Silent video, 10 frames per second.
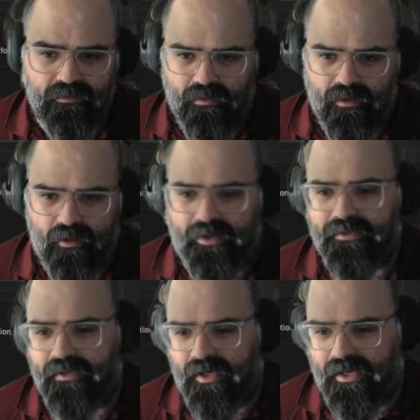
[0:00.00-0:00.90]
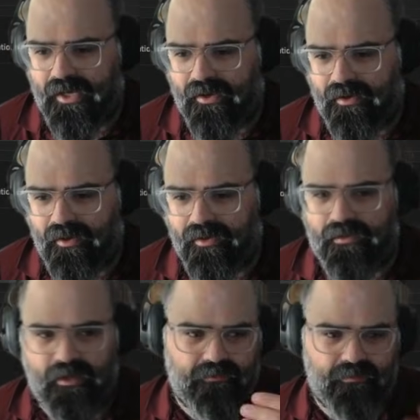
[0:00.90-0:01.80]
Okay, so I got an error,
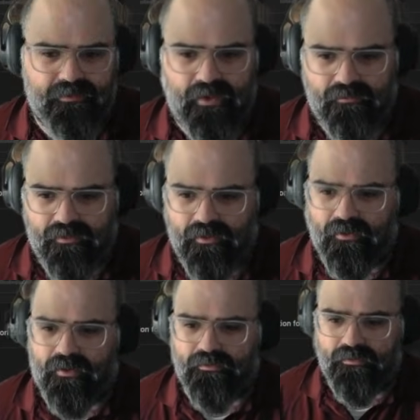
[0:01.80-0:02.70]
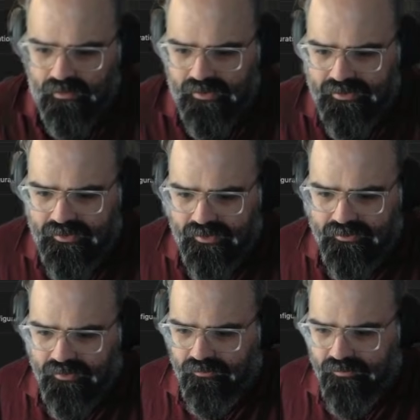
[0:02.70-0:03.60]
and then it kept saving. Okay, so at least it let
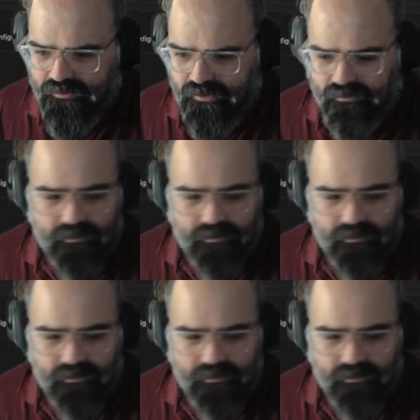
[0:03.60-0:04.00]
us know what it was doing.